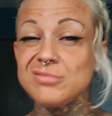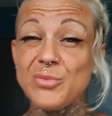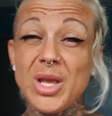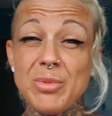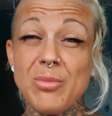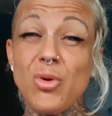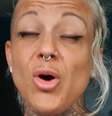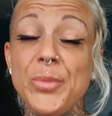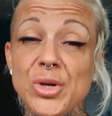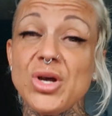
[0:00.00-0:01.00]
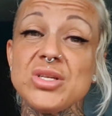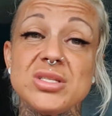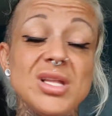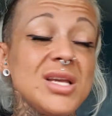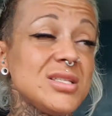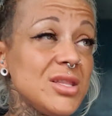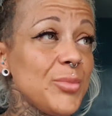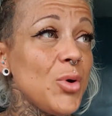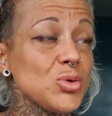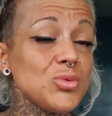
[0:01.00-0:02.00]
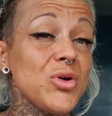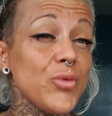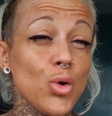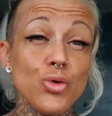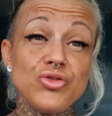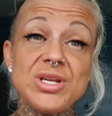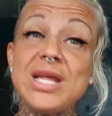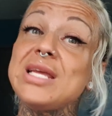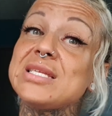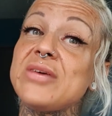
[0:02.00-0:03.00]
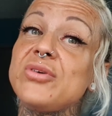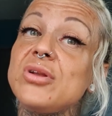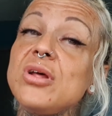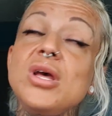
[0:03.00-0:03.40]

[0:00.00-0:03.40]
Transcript: maybe more because, like I said, the box was worth £187.